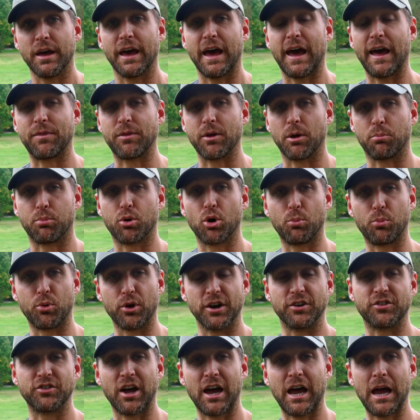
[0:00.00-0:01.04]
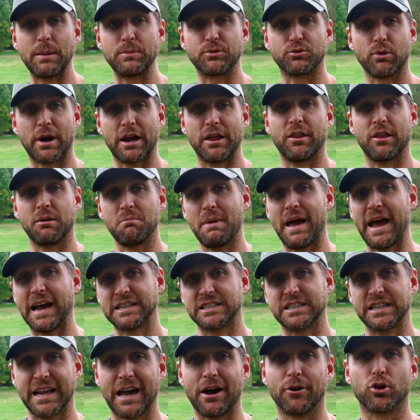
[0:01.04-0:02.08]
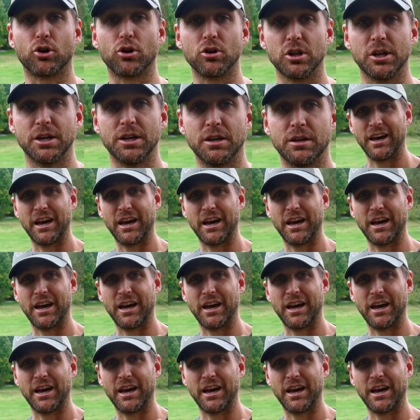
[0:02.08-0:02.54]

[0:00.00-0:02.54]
at the appropriate times rather than maxing out early.